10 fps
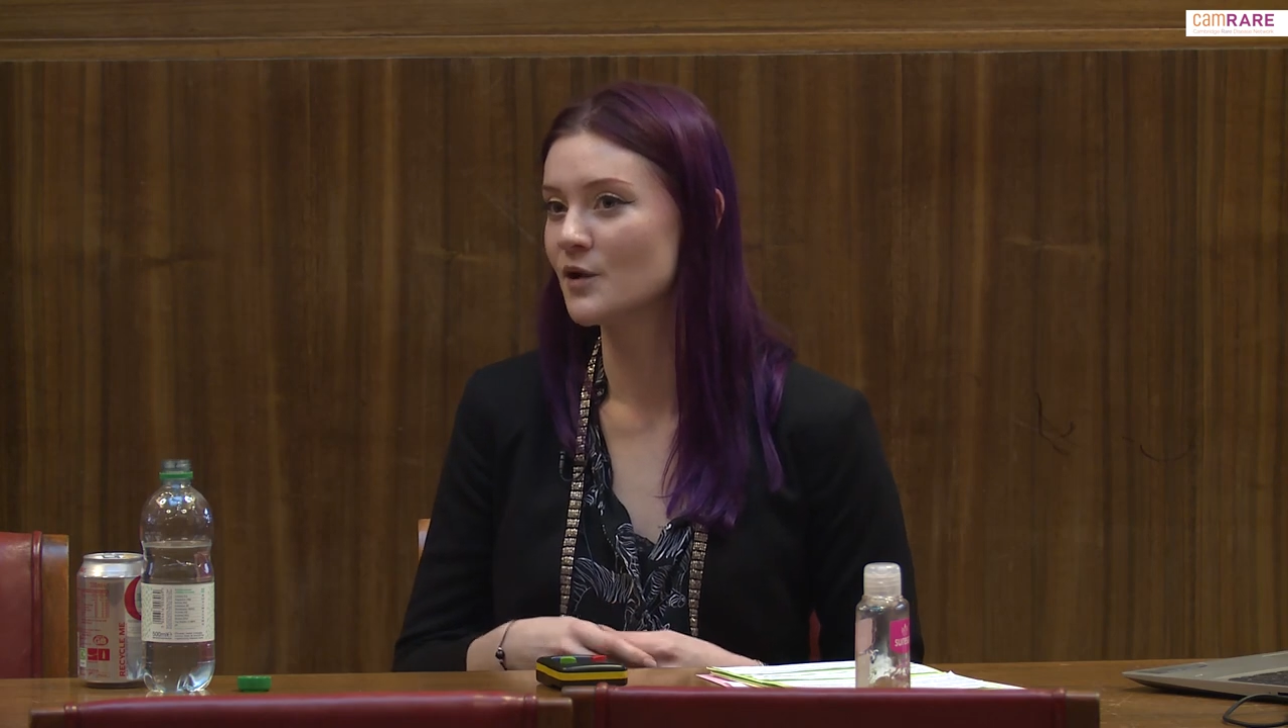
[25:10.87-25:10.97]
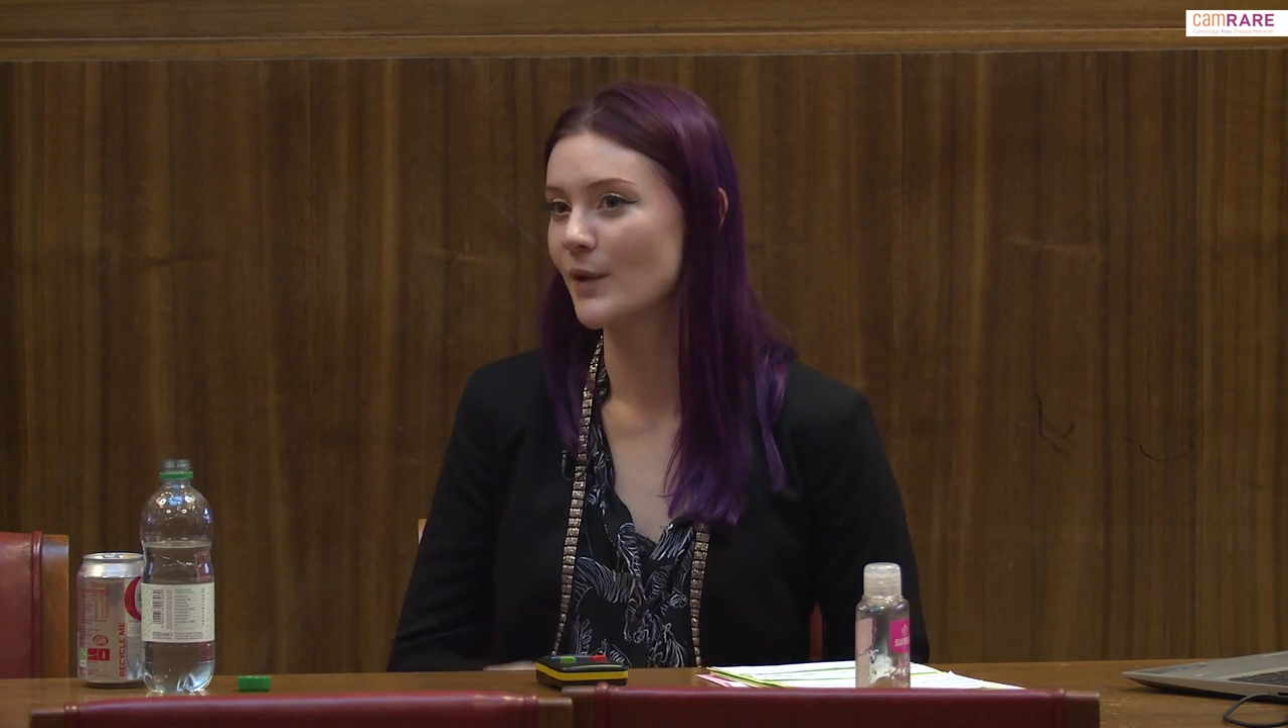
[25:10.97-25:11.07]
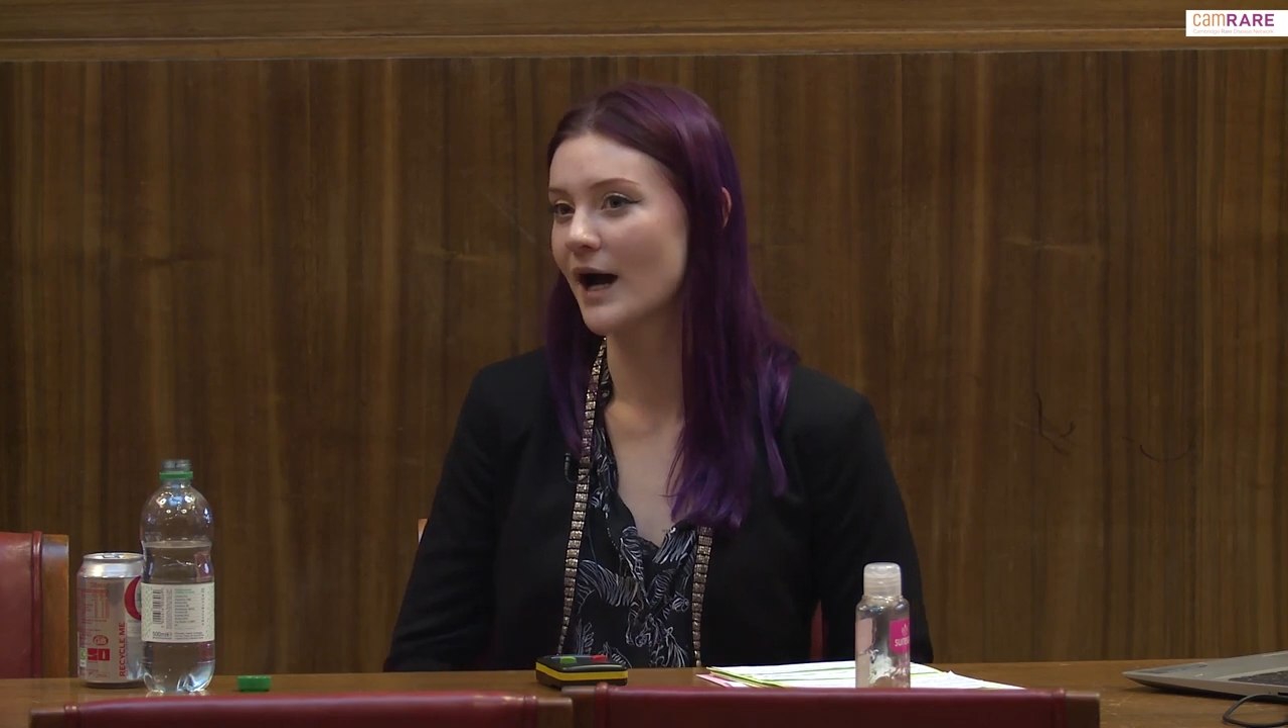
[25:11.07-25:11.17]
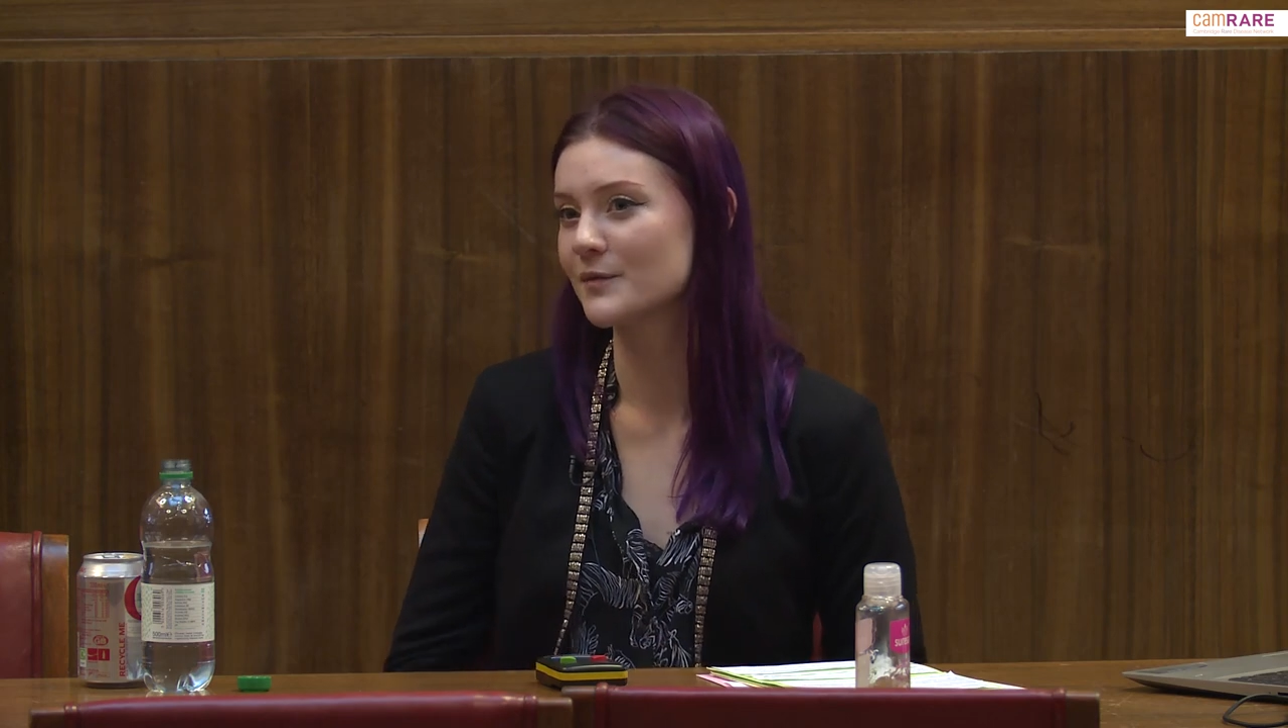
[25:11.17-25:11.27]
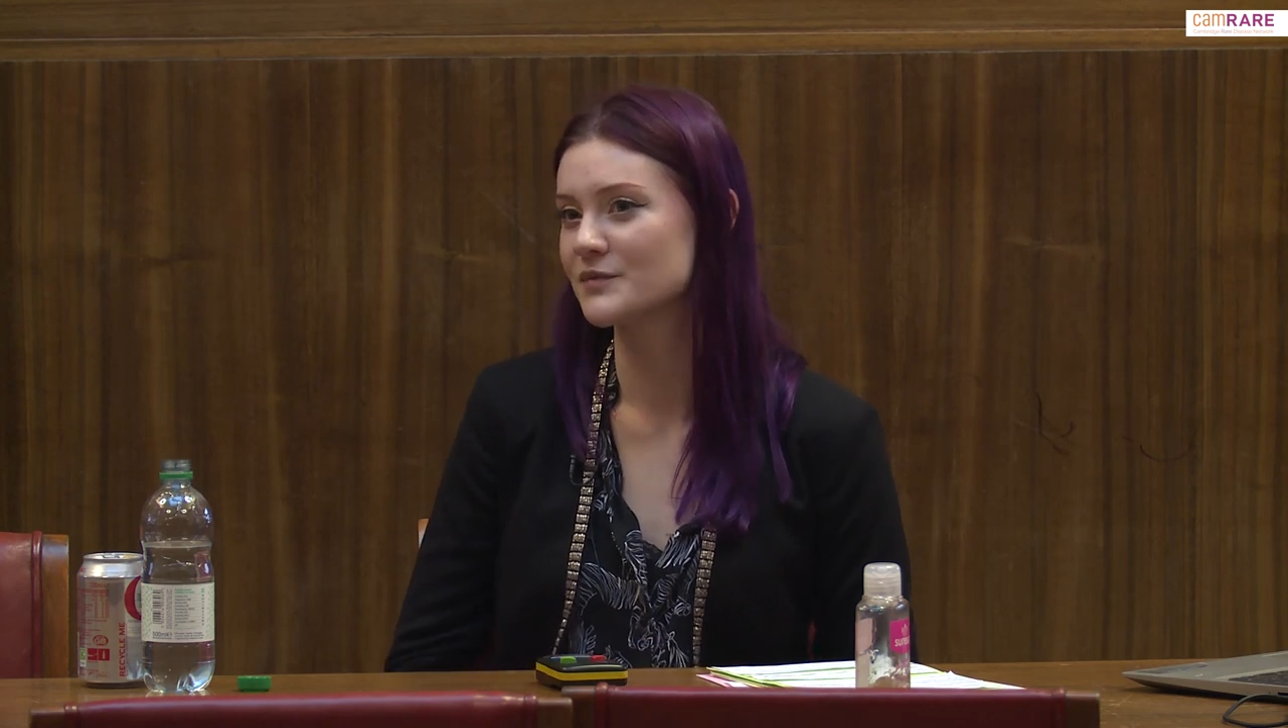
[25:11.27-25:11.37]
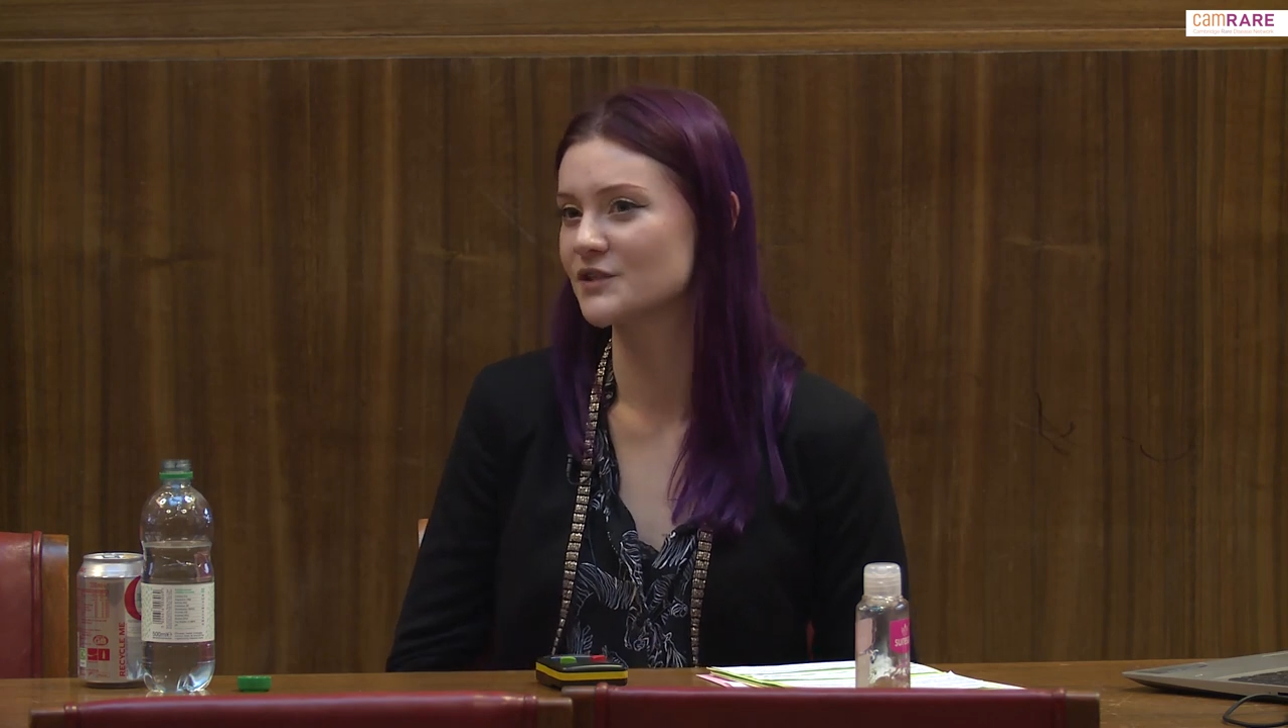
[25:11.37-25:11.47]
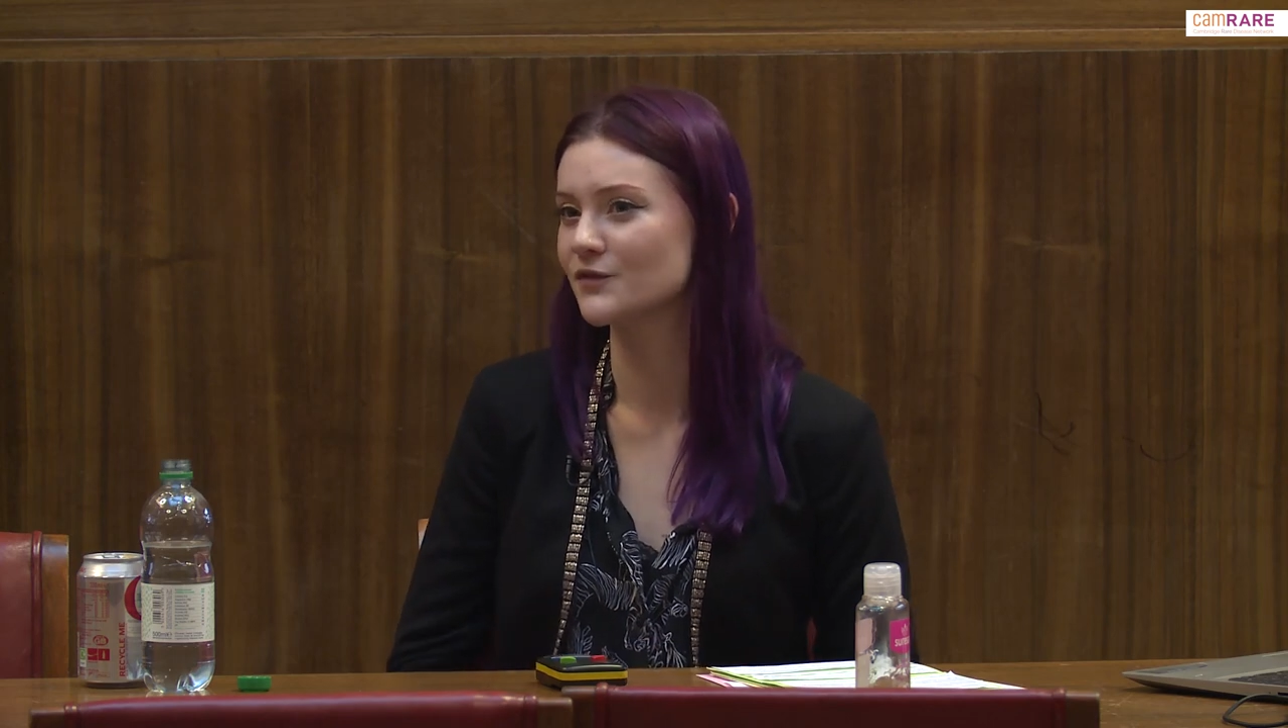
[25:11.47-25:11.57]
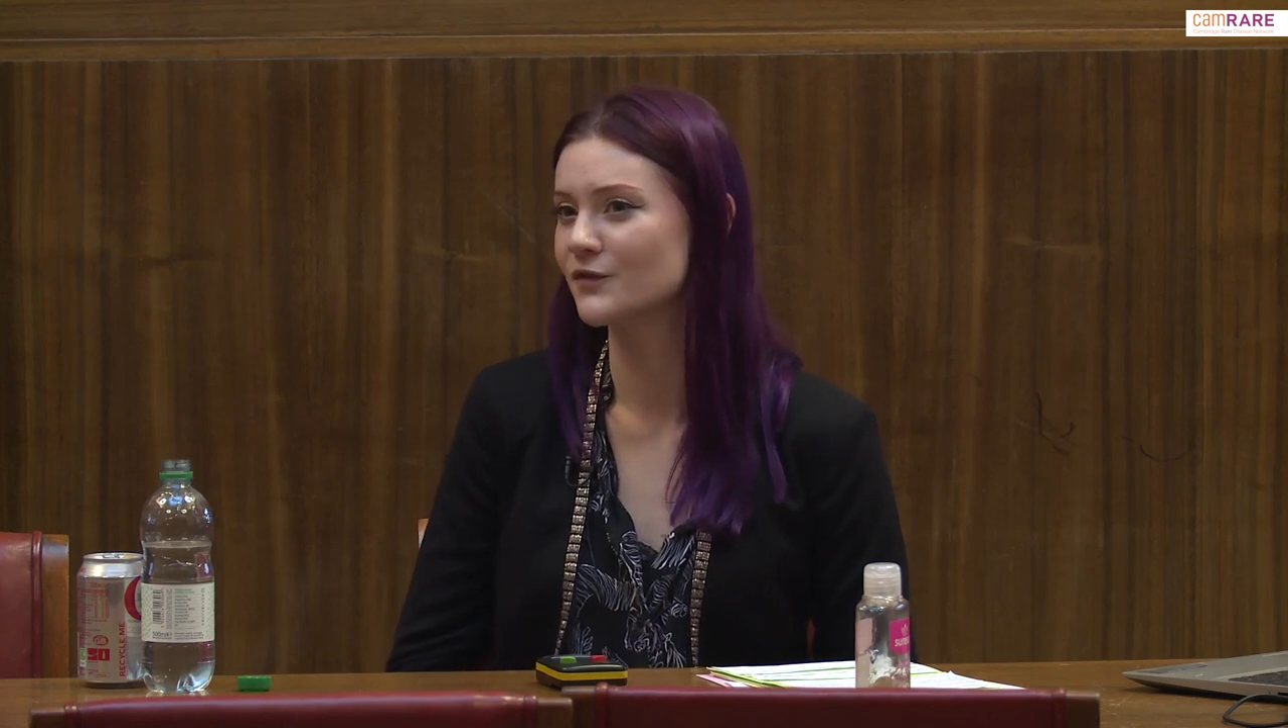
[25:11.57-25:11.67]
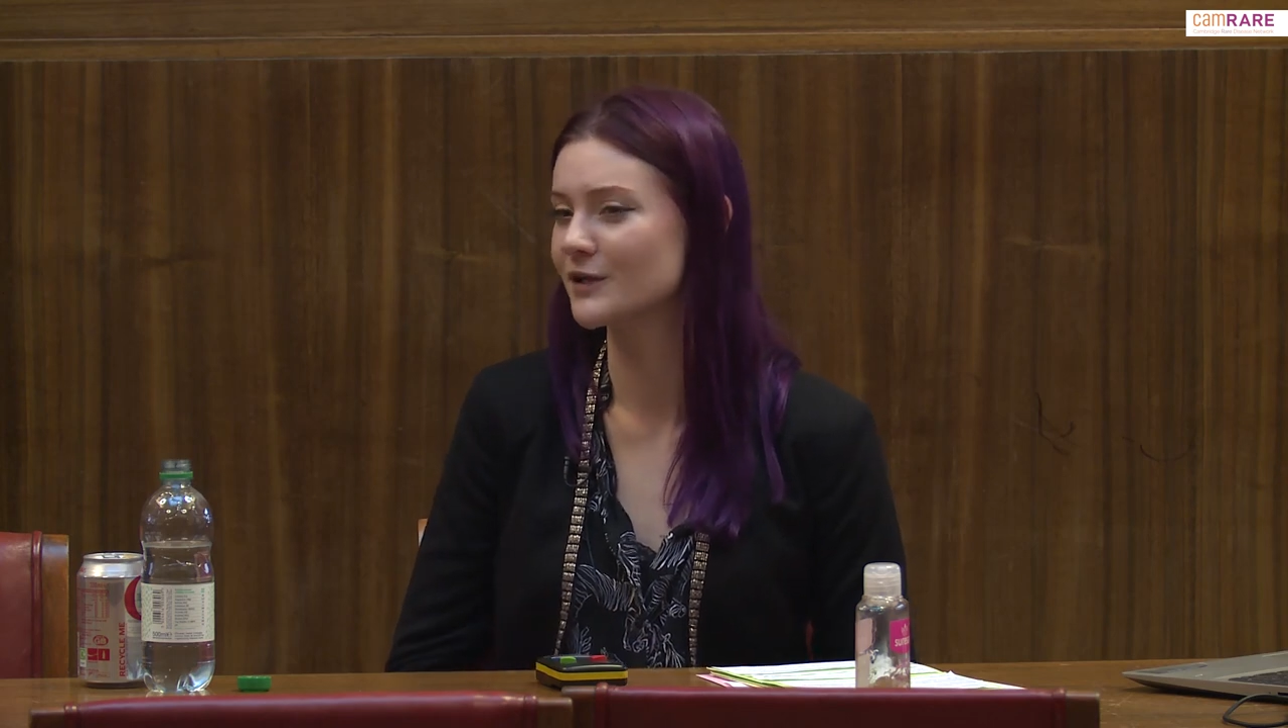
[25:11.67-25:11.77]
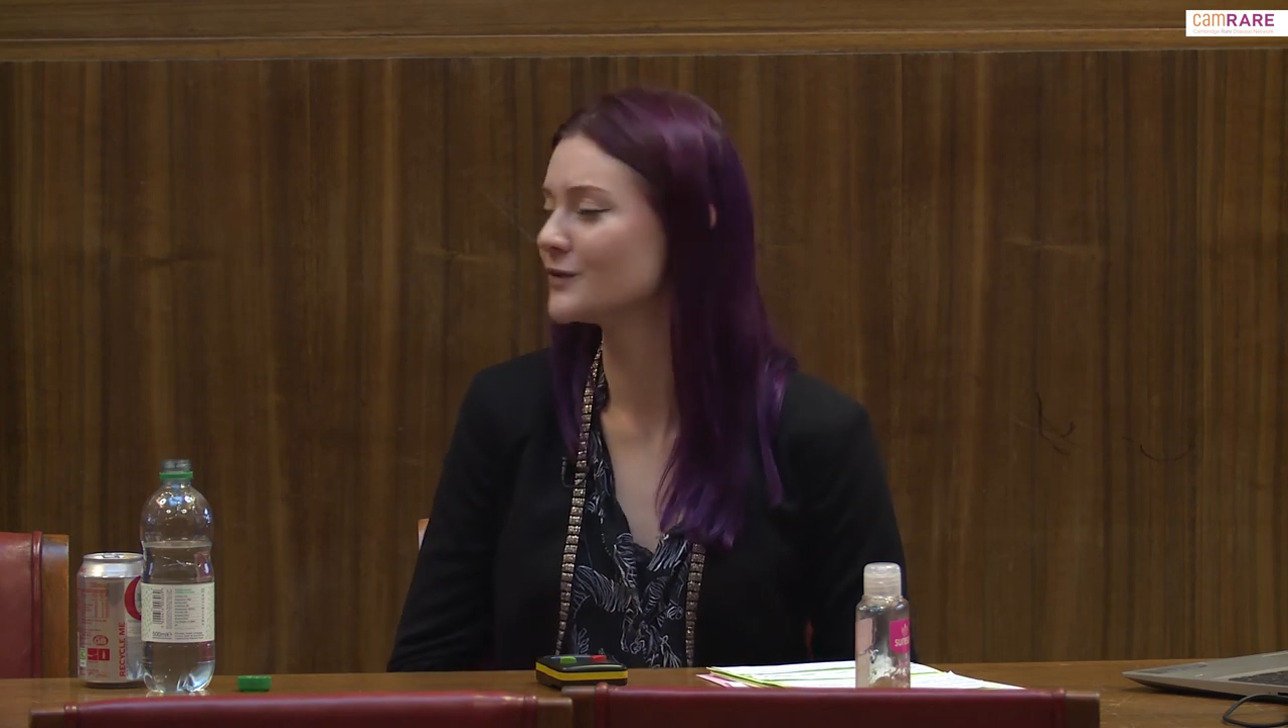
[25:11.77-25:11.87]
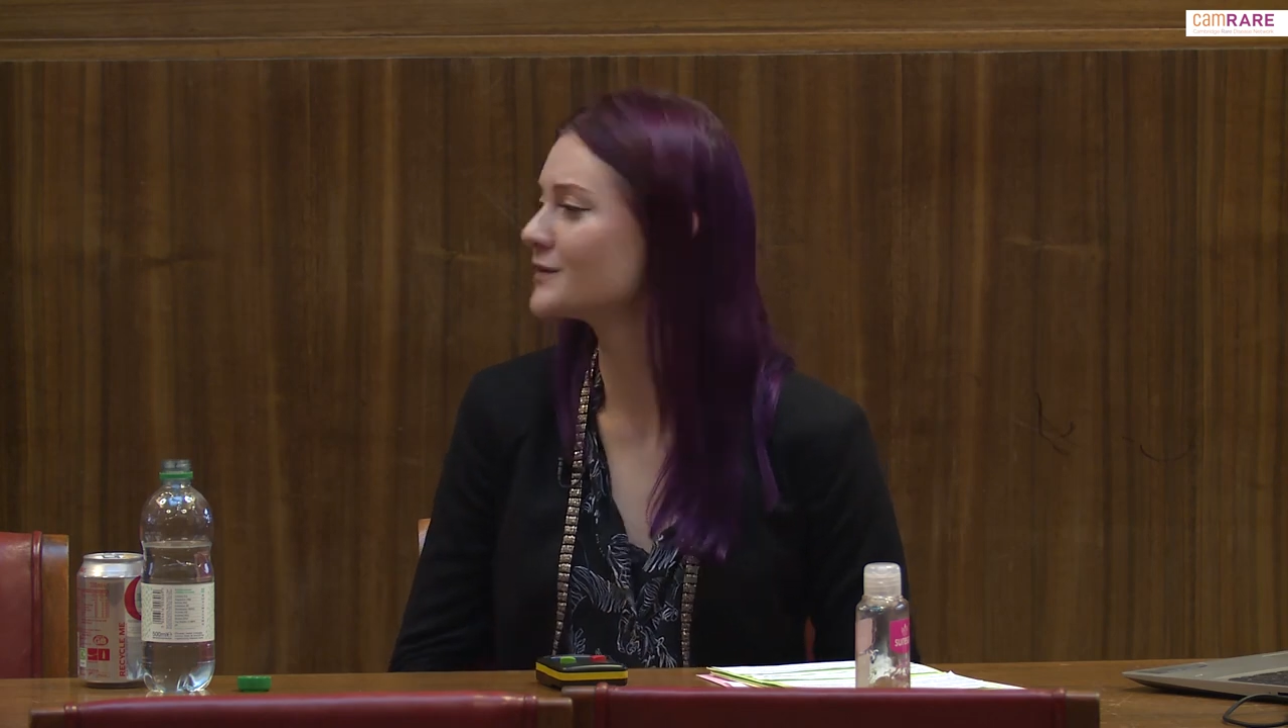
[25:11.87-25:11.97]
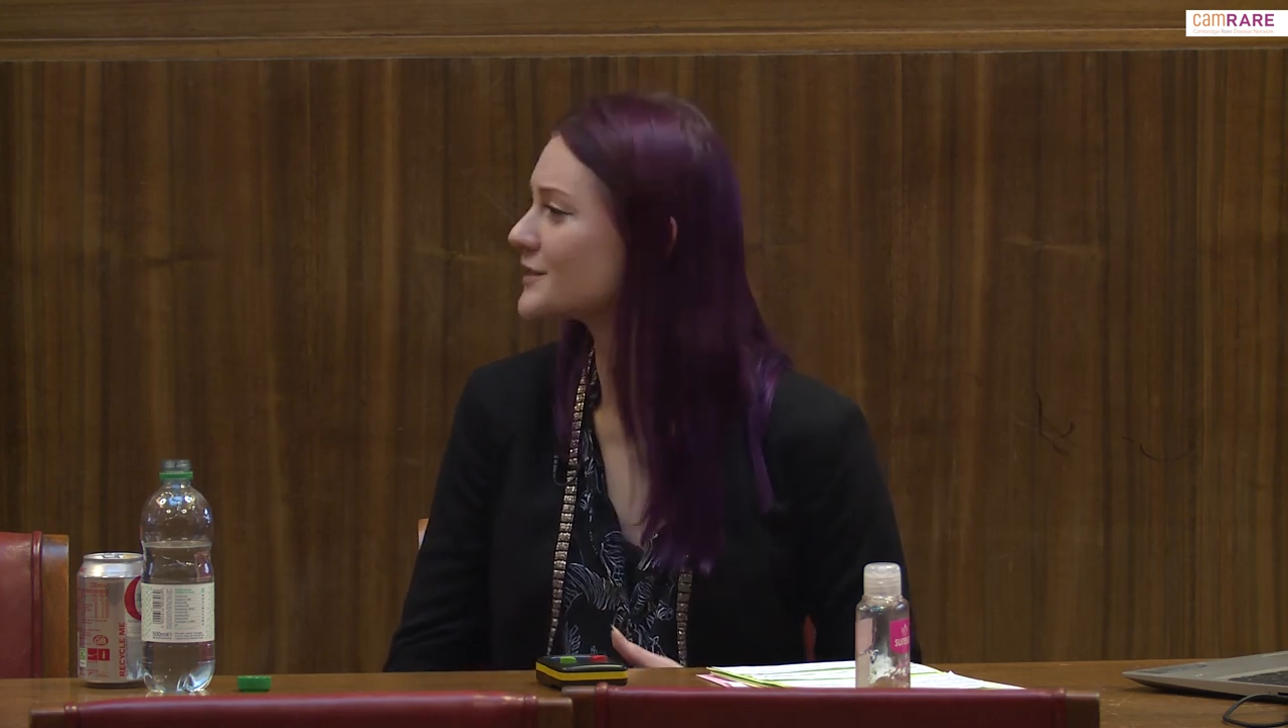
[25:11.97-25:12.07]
perhaps you feel